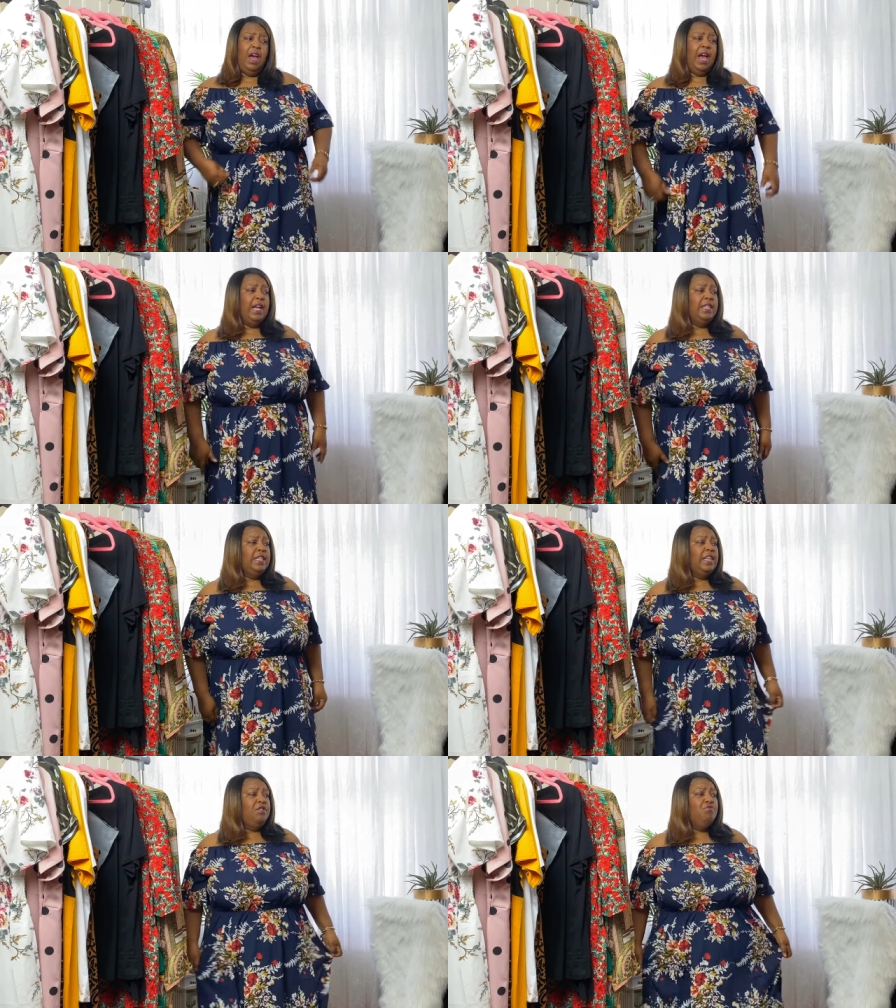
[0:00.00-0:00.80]
and
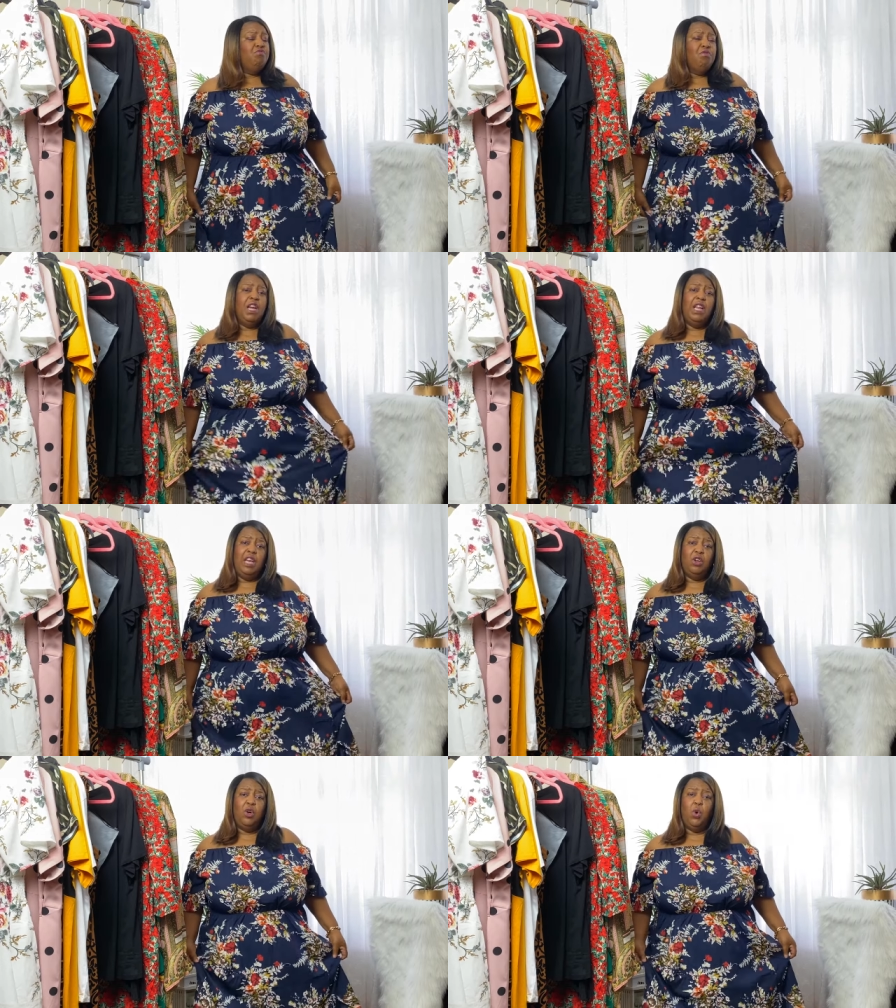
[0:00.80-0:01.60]
it's
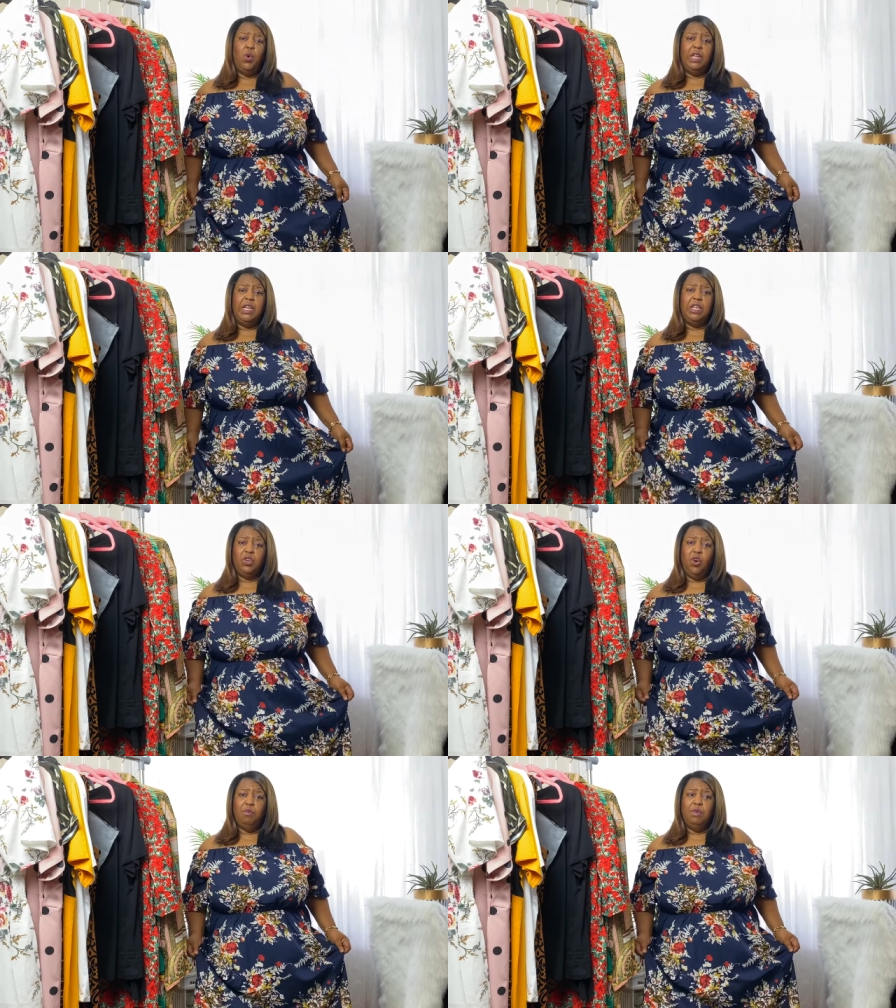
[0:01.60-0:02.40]
really in It's a
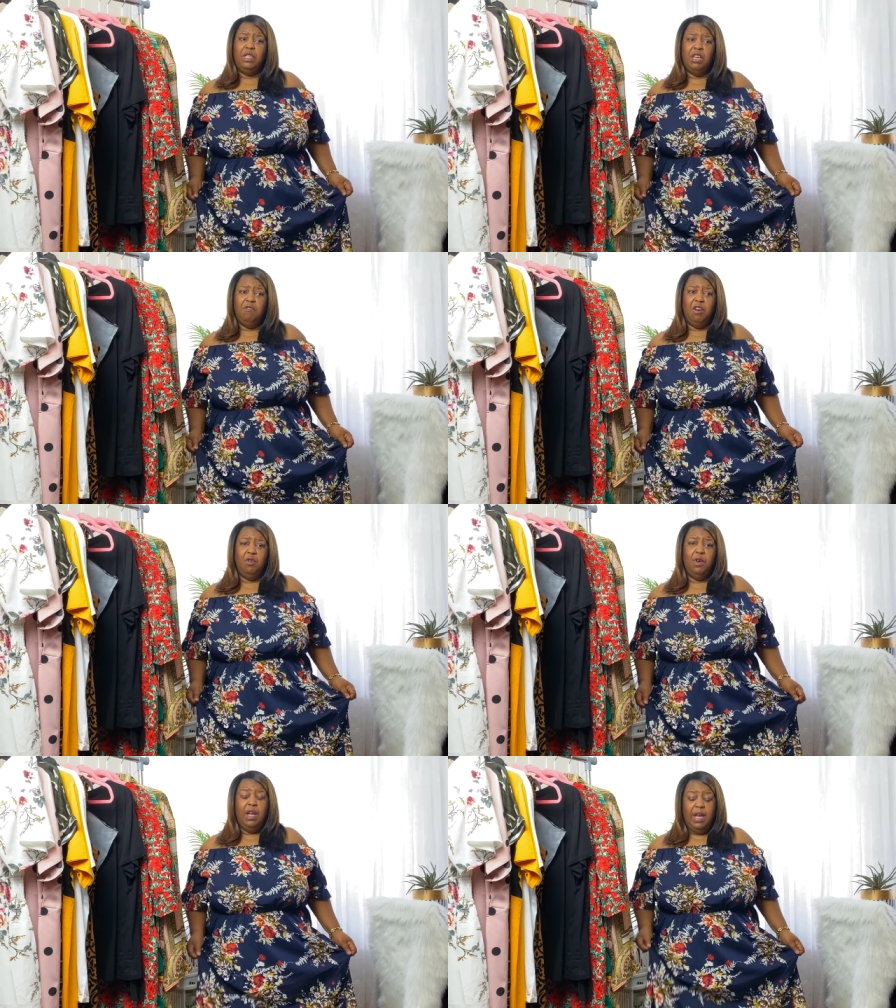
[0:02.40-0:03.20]
cotton
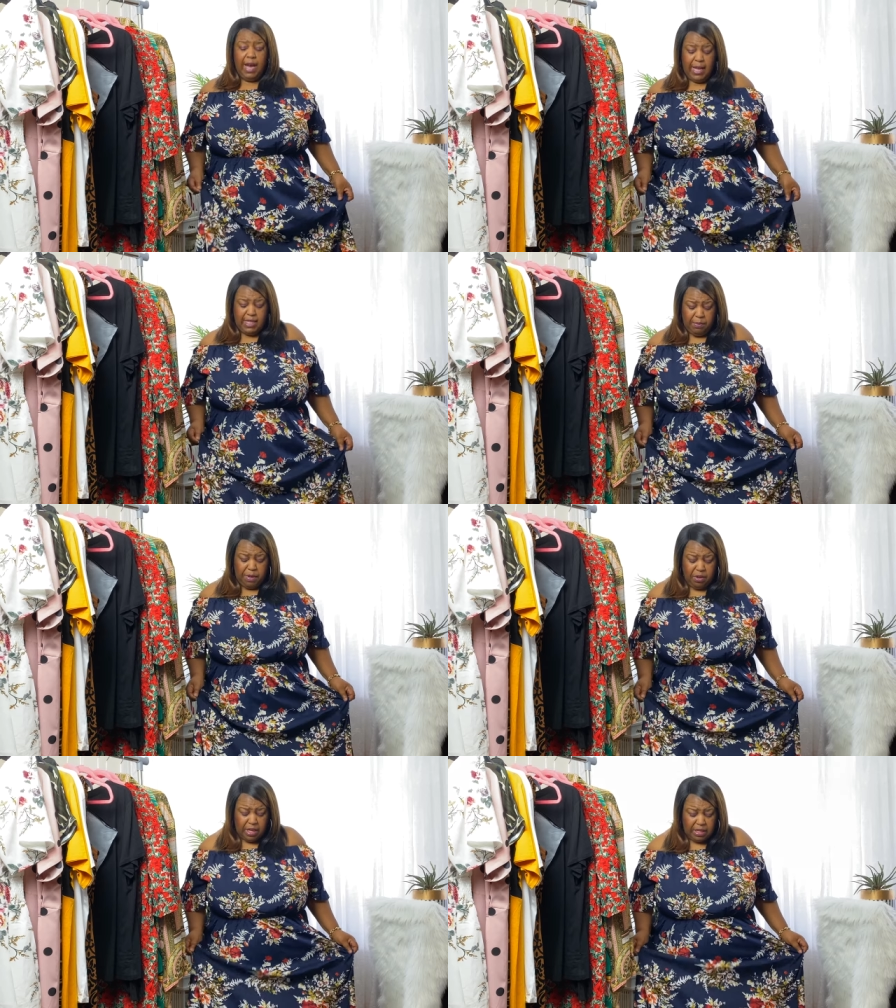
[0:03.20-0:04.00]
material. And to be
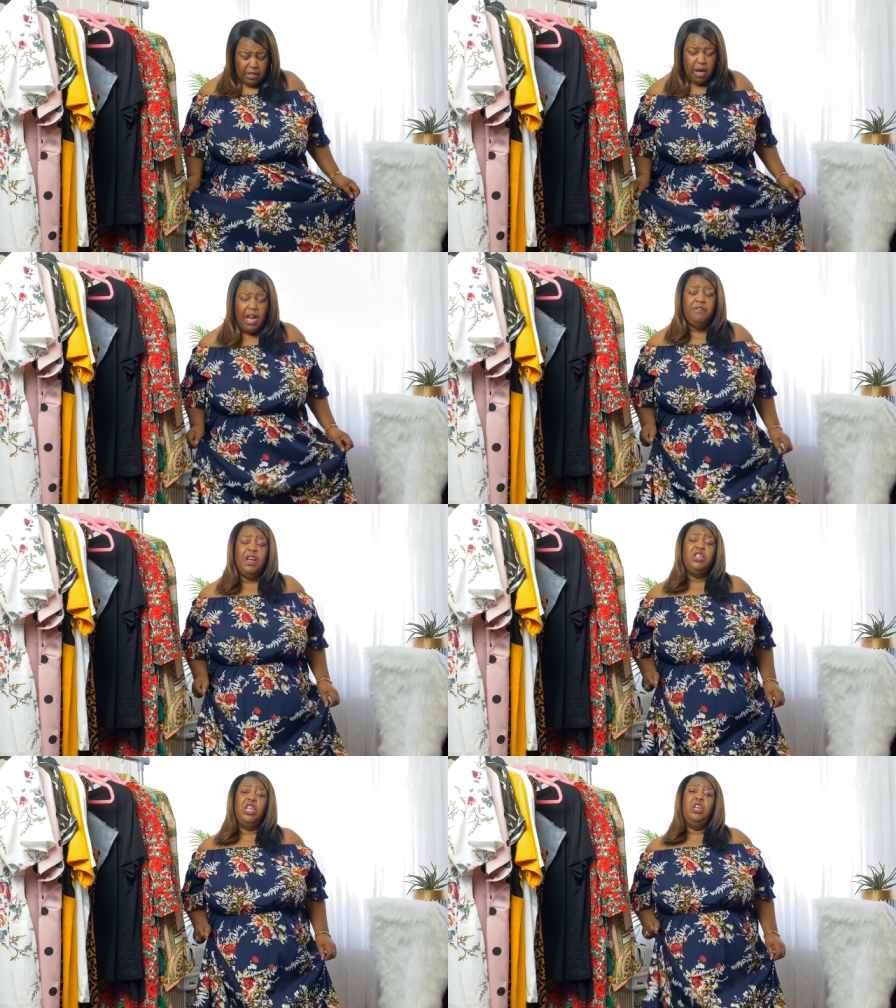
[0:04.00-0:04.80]
honest, I've
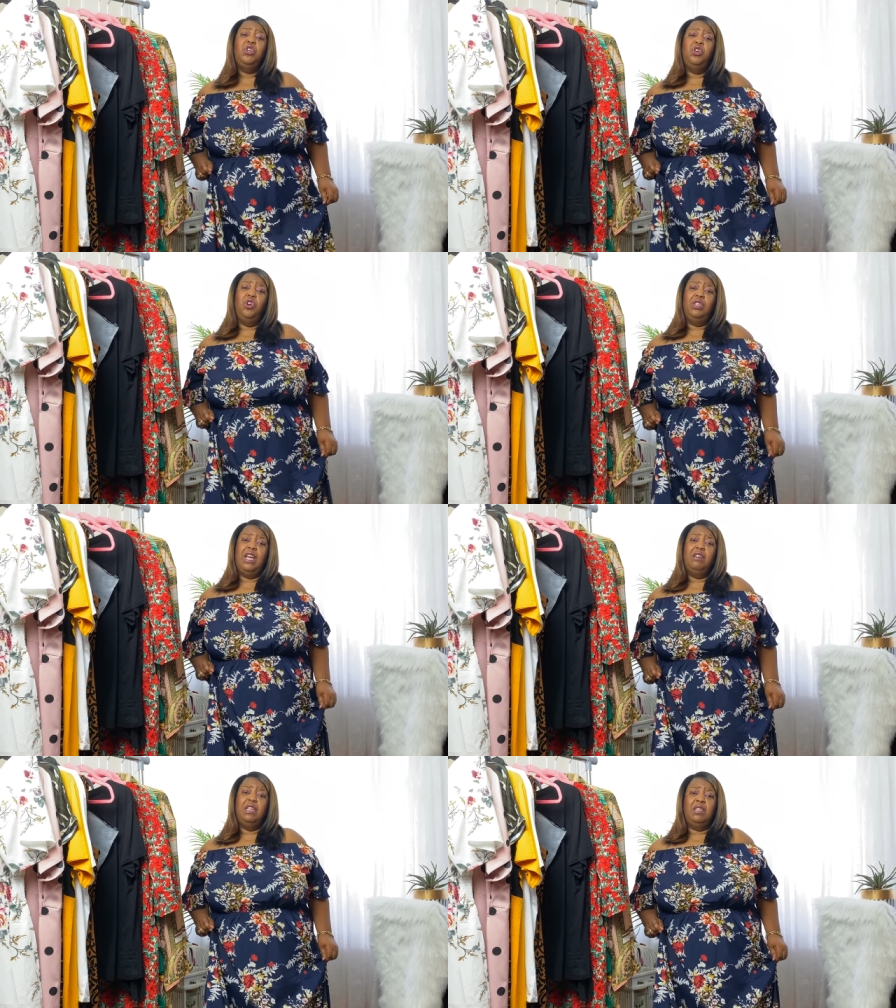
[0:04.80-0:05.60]
actually could have gone
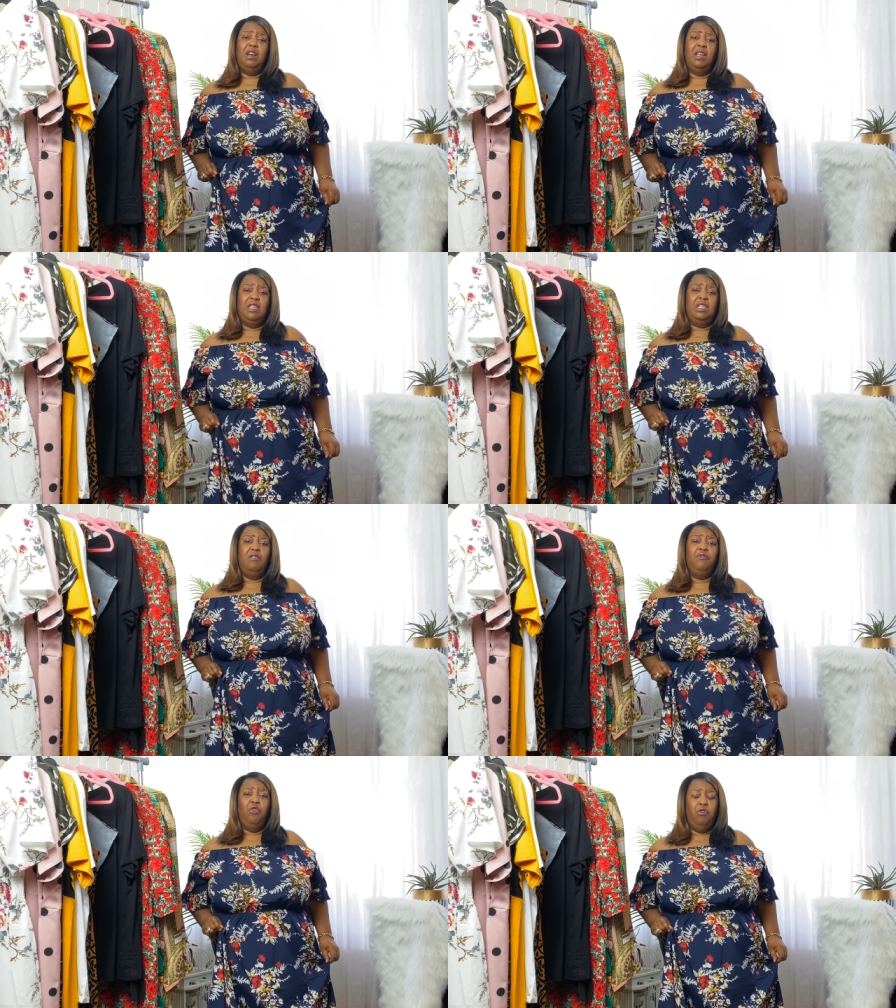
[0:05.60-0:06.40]
down a size. This is a
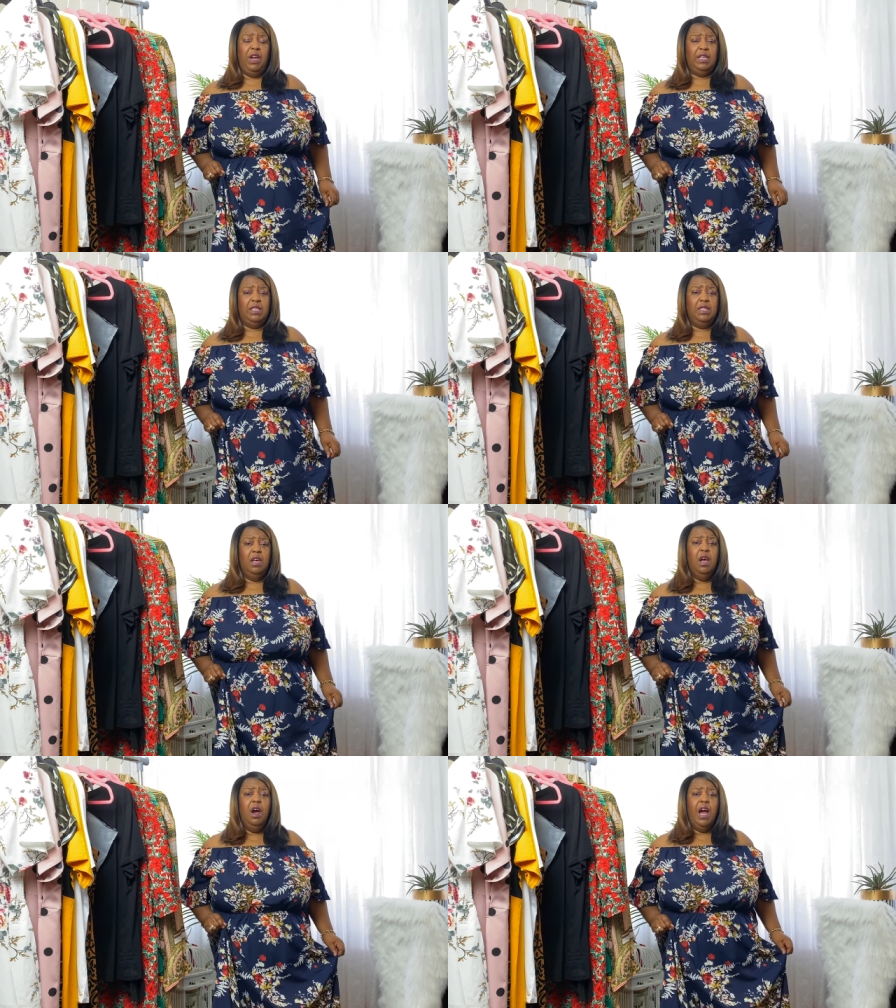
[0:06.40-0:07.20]
4X.
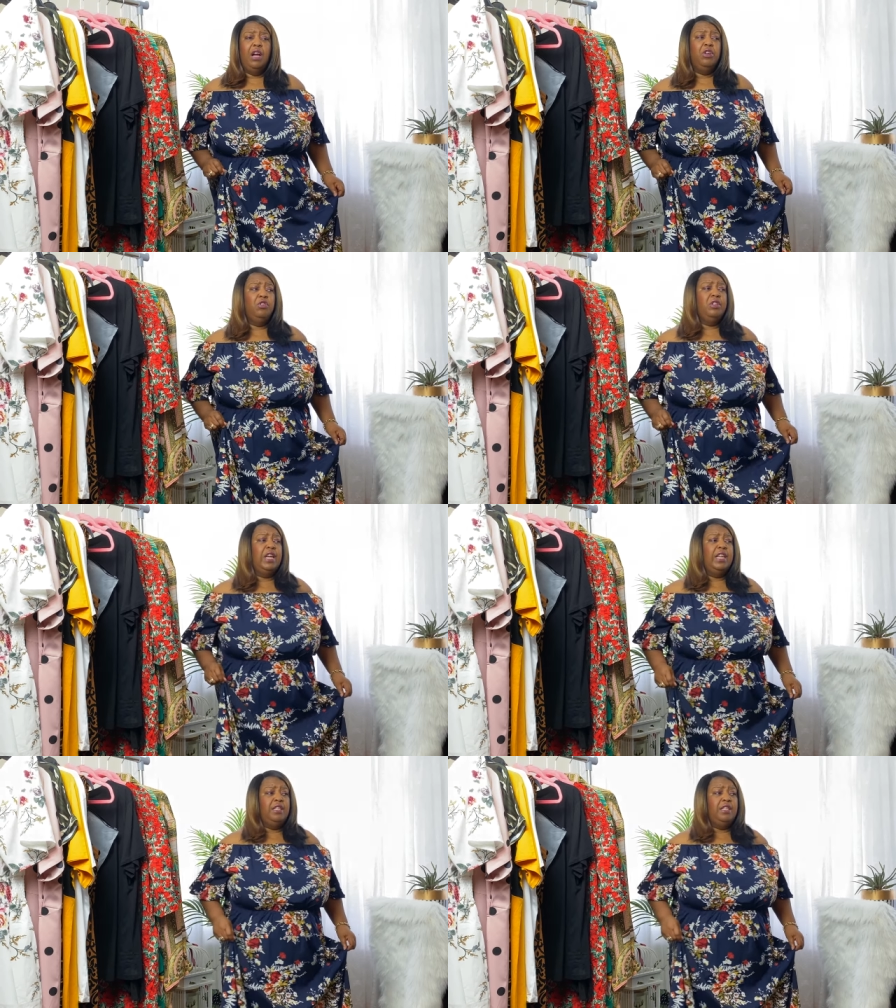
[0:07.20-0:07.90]
I could have gone down a